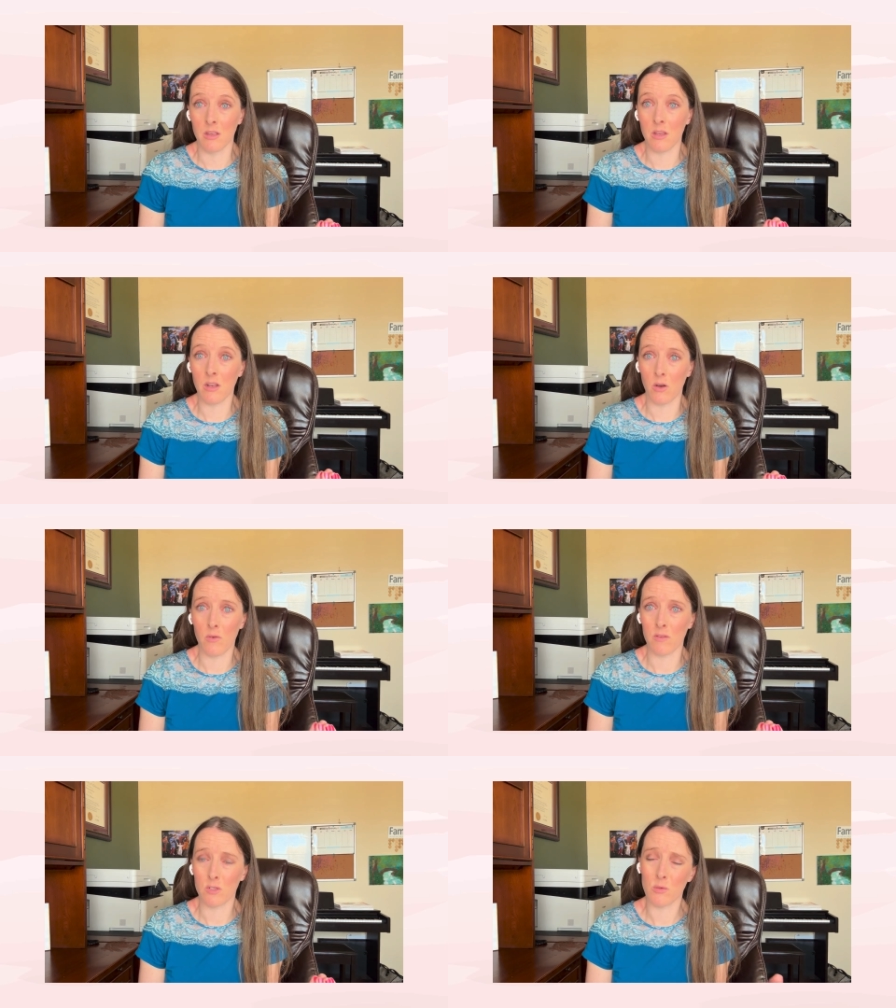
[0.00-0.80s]
You know, if
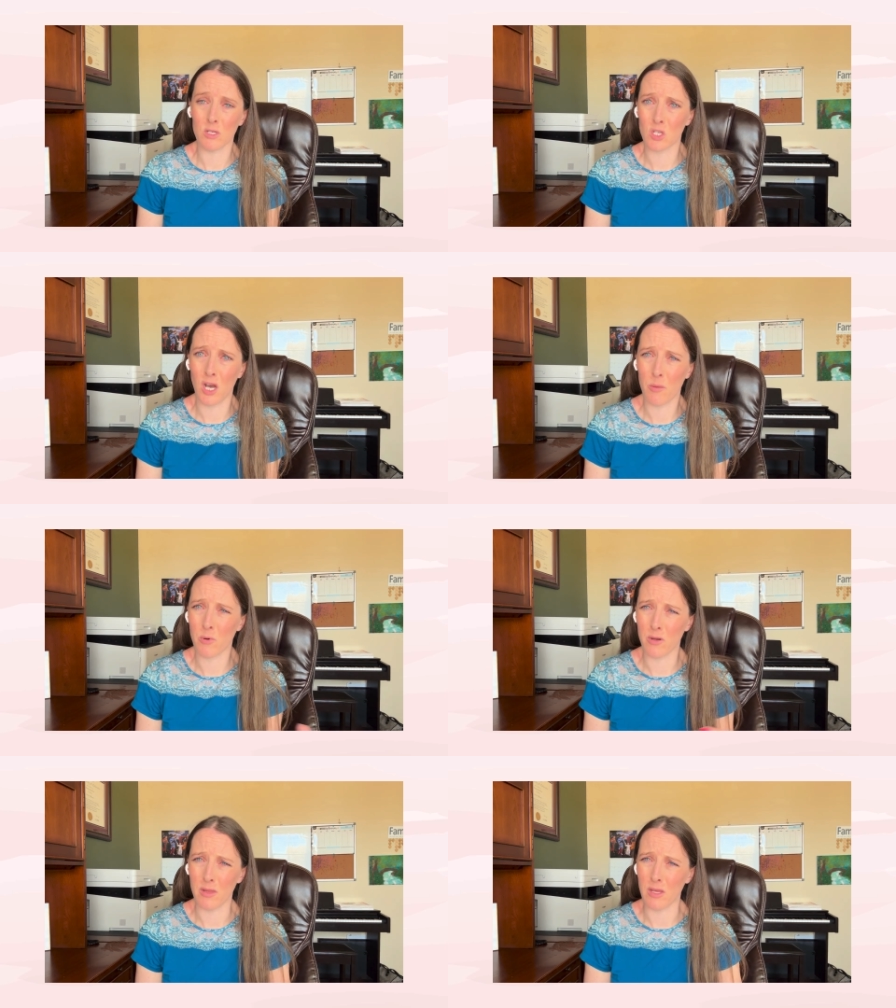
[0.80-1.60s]
you have too much
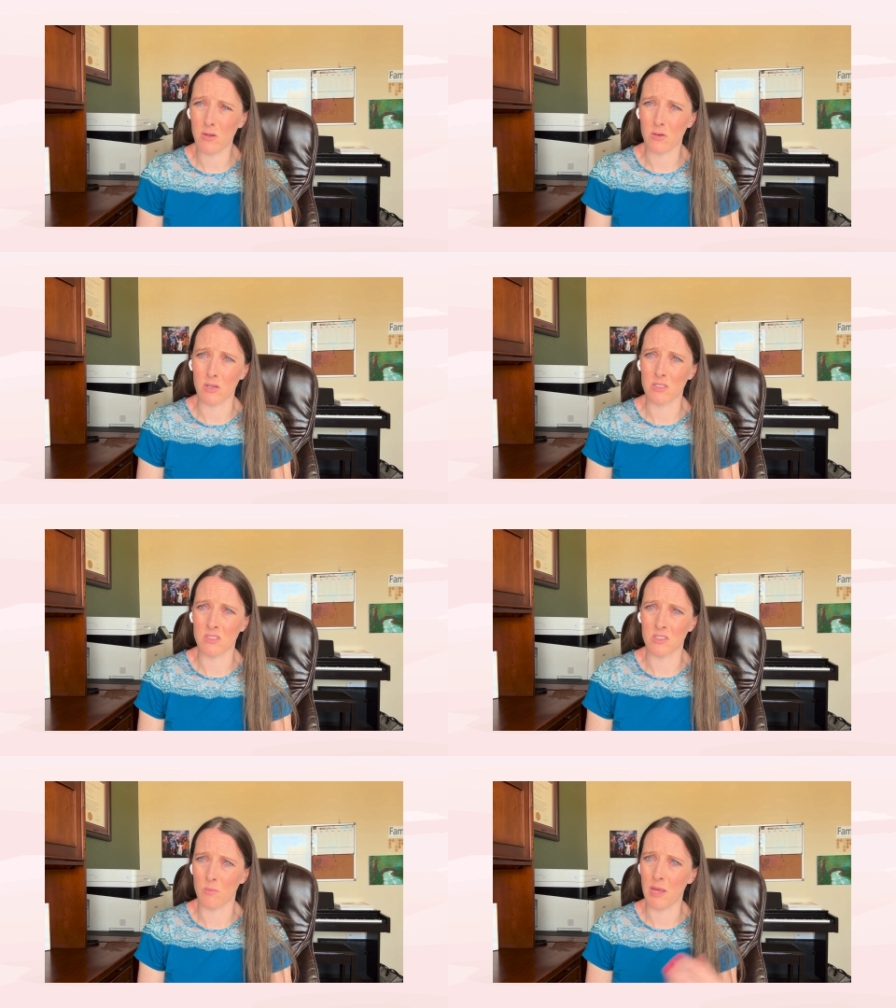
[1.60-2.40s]
copper in the uterus,
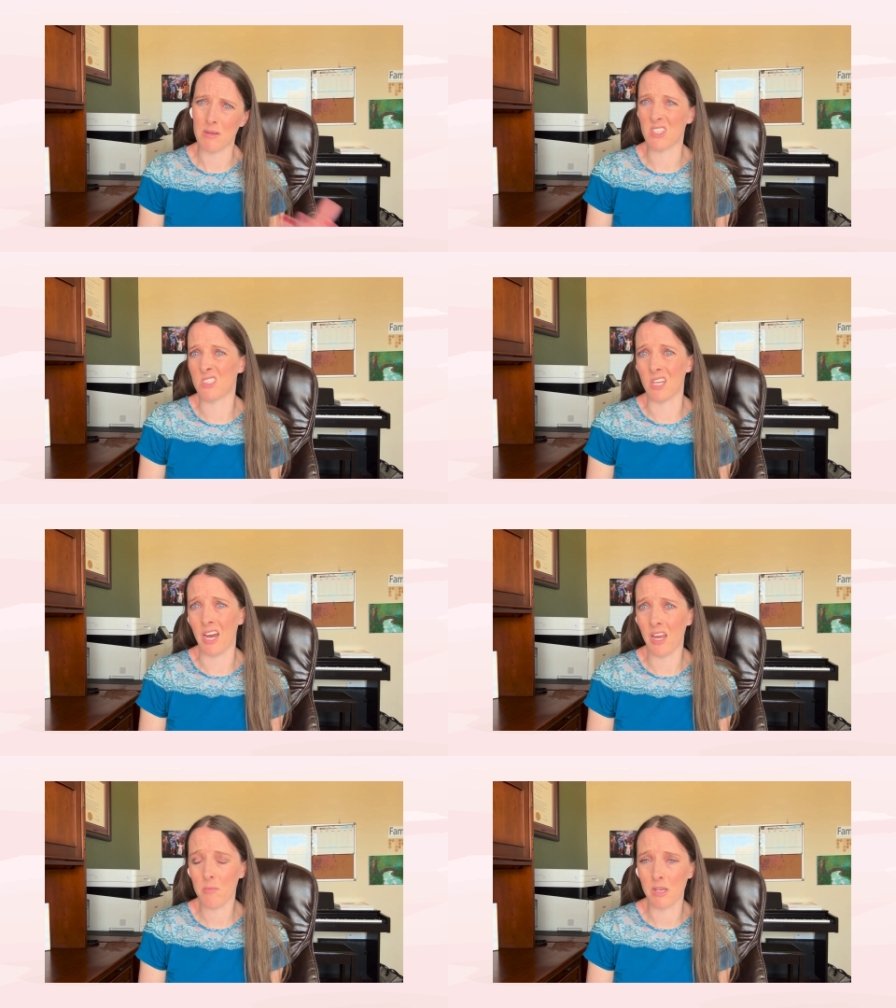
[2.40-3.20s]
does the baby just
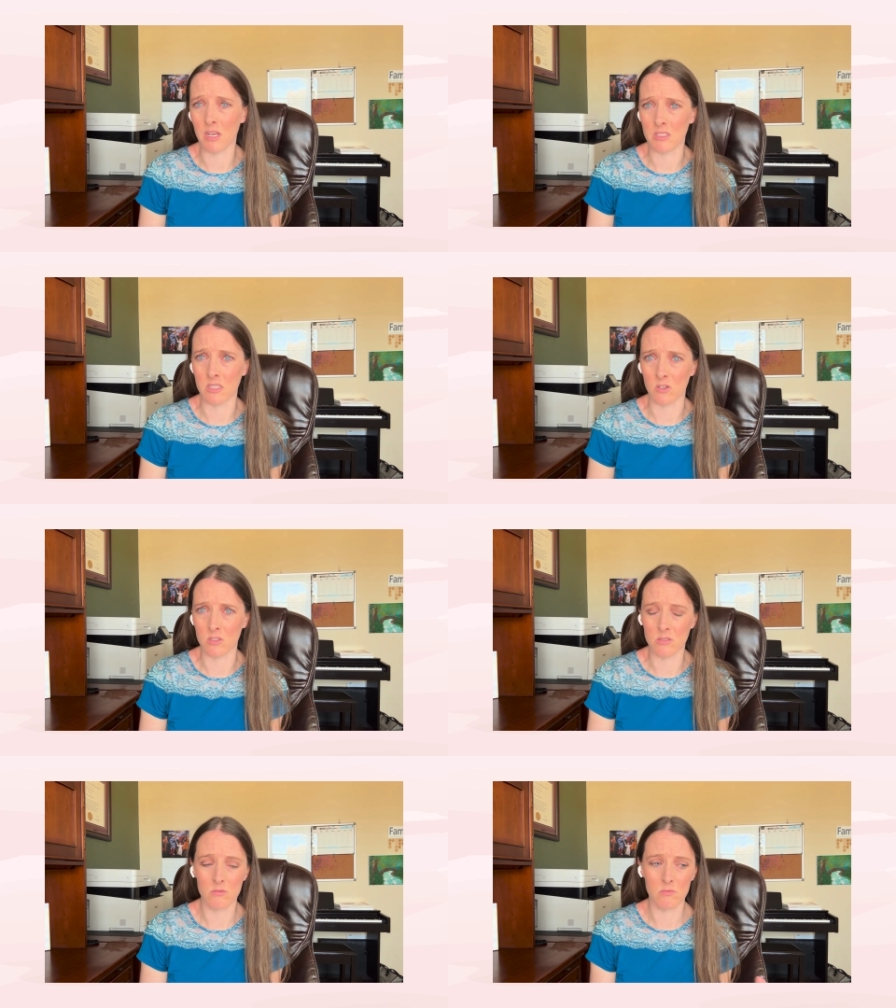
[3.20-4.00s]
die because
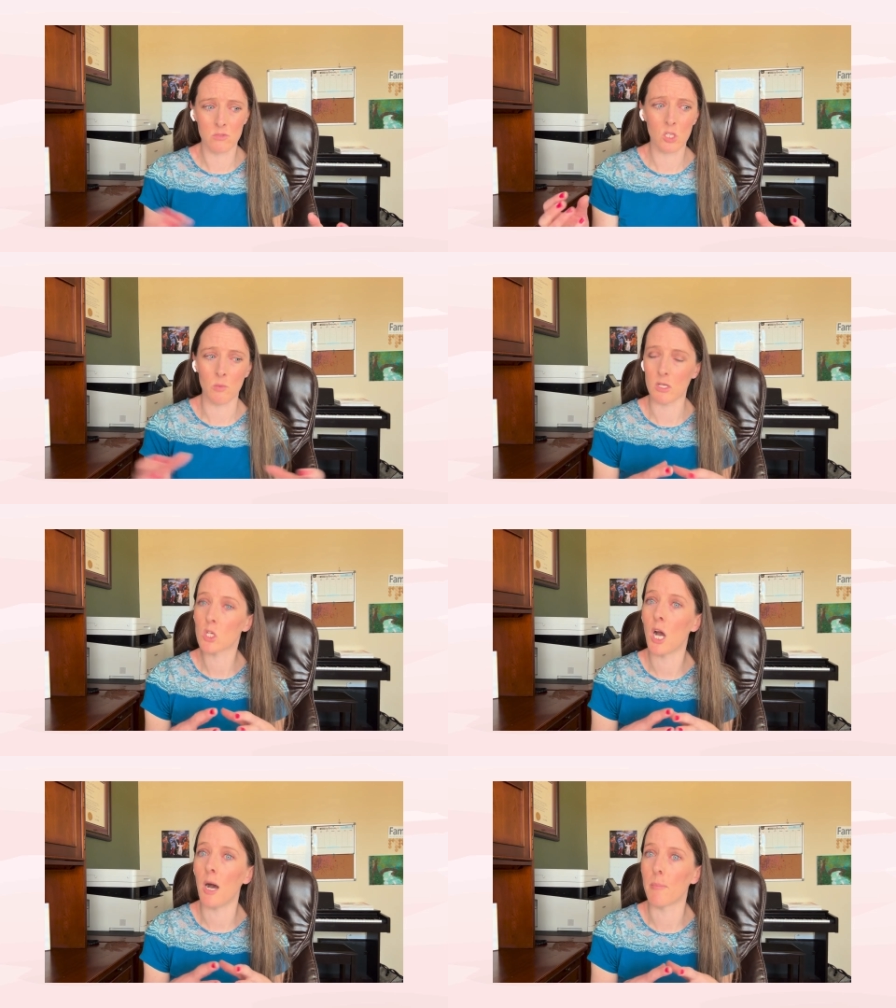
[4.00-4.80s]
there's too much
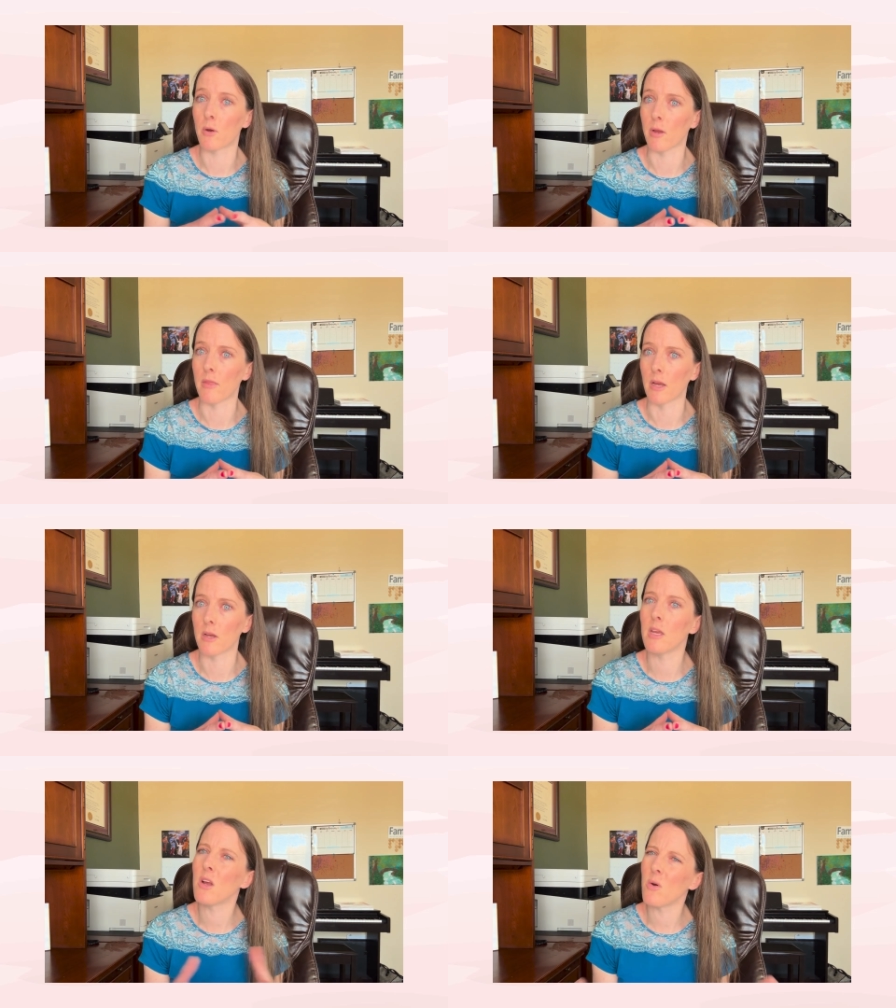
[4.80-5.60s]
copper in there?
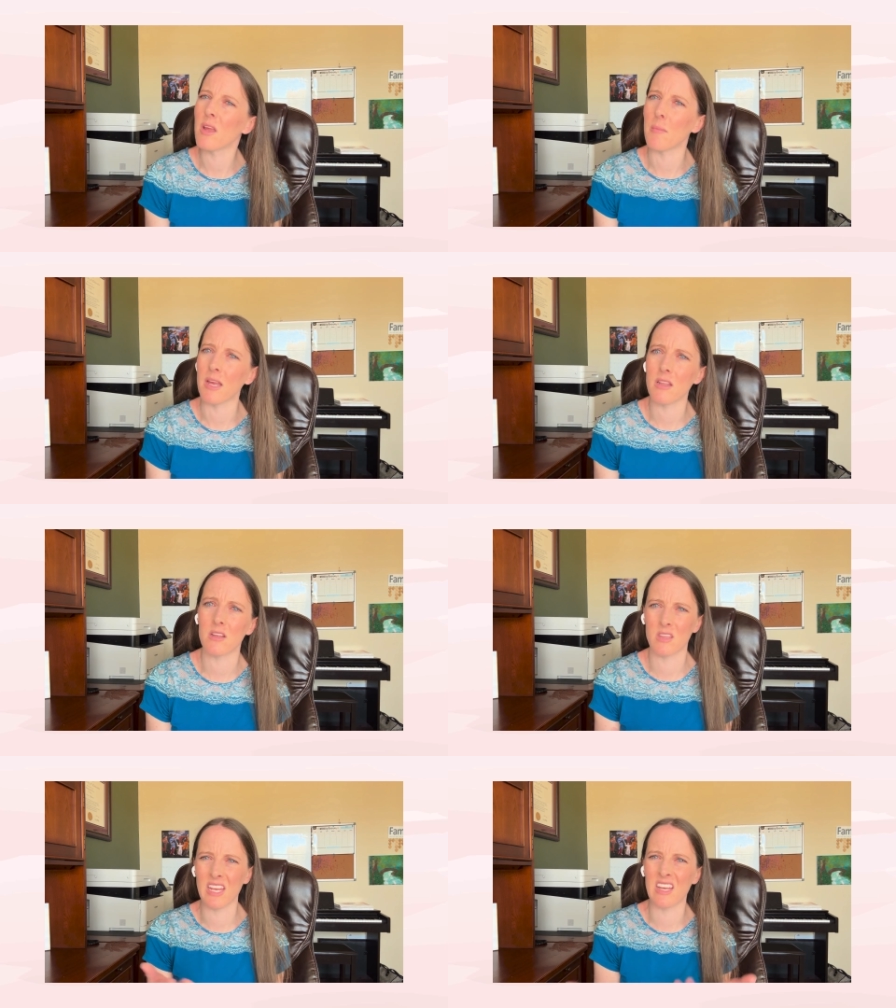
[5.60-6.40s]
You know what I mean?
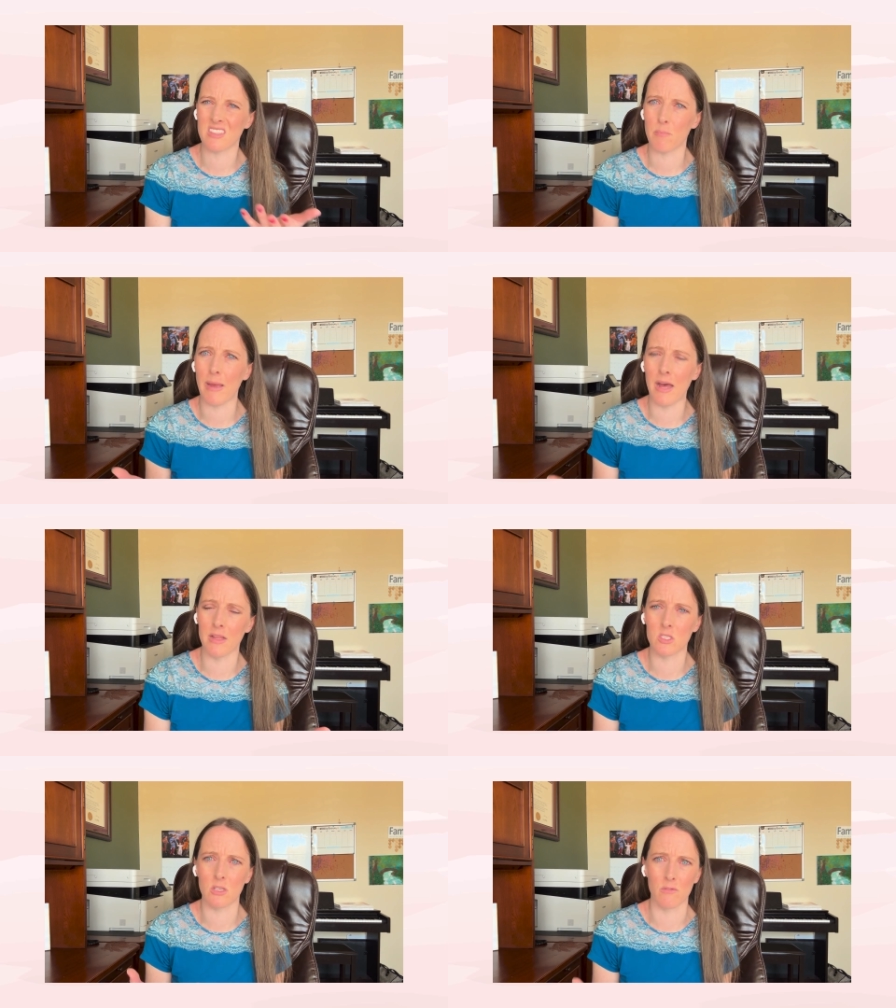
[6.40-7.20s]
That, like, it's a
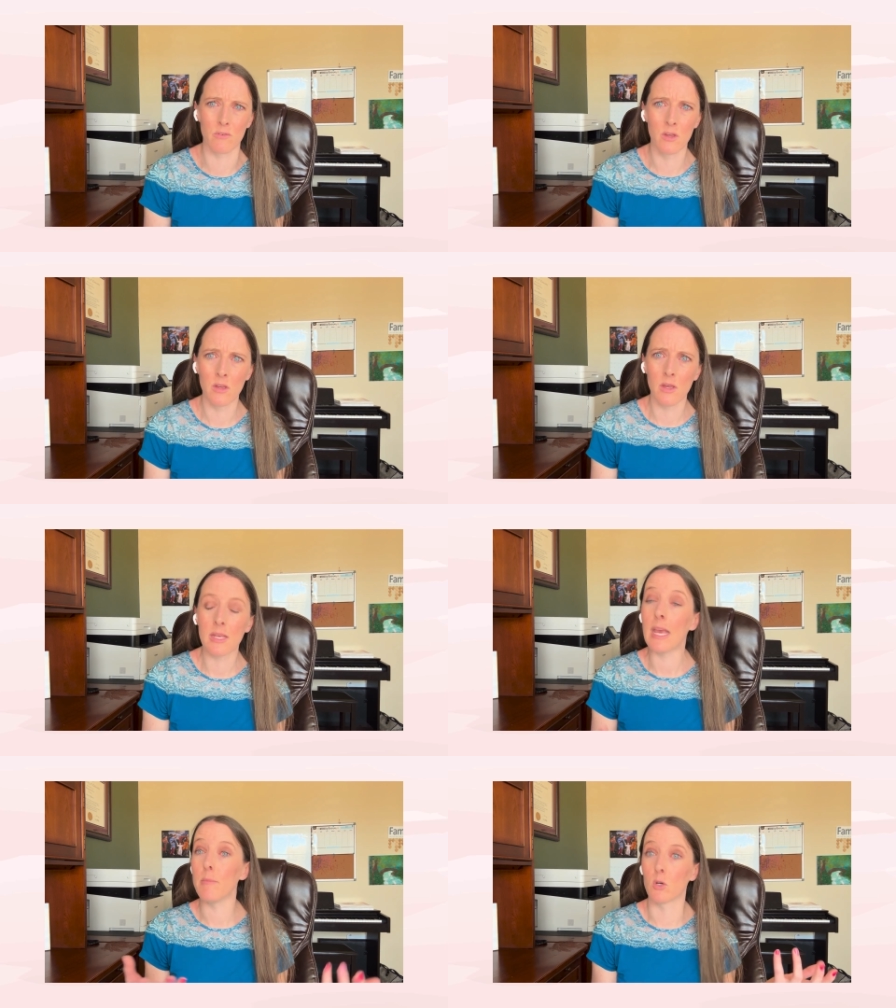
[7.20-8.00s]
balance of
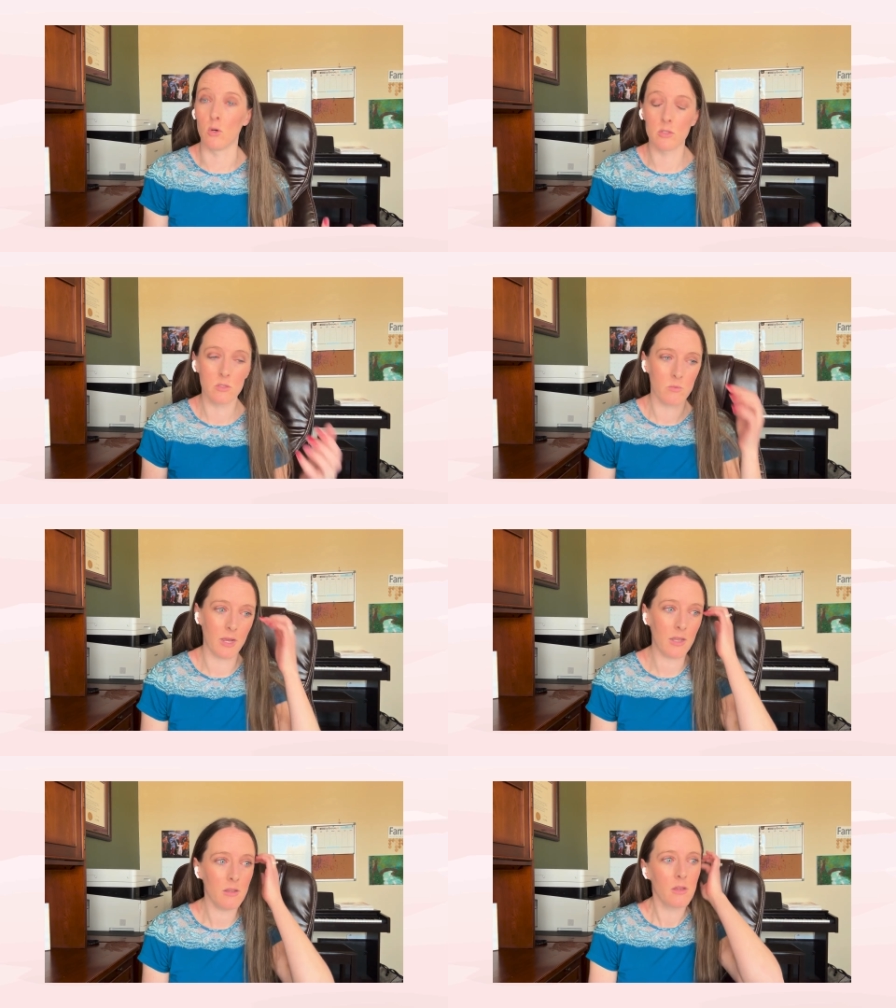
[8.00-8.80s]
chemicals,
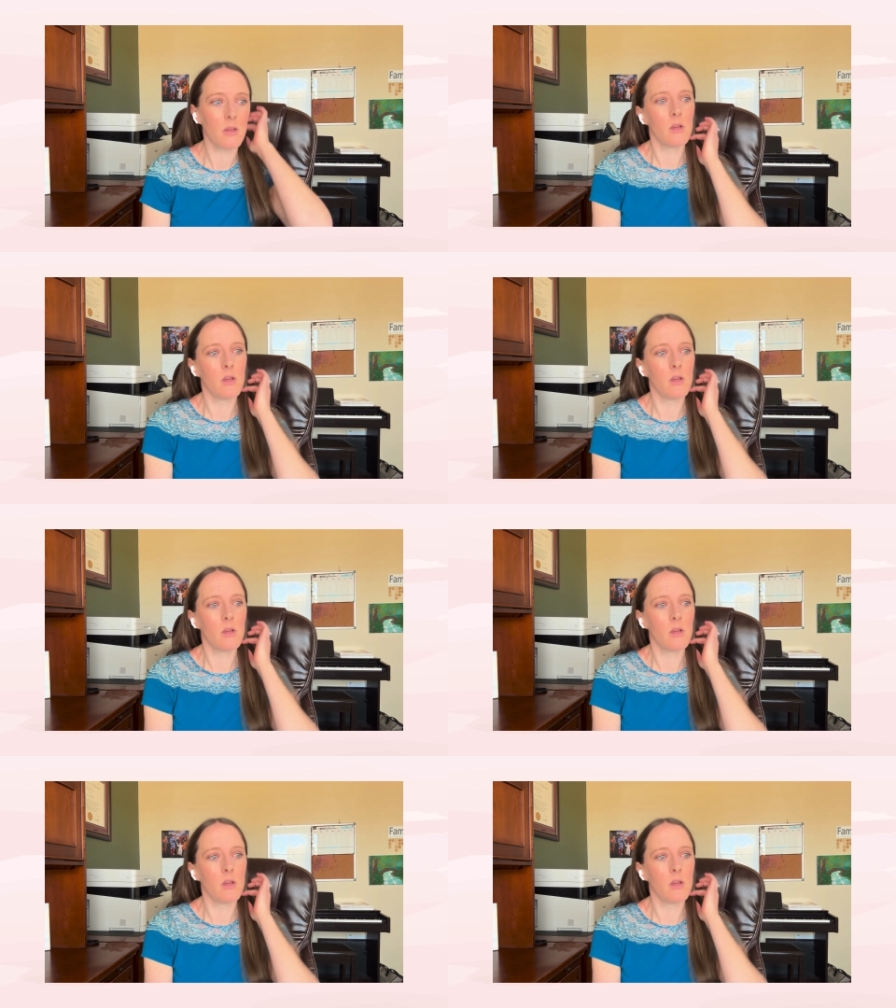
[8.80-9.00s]
right?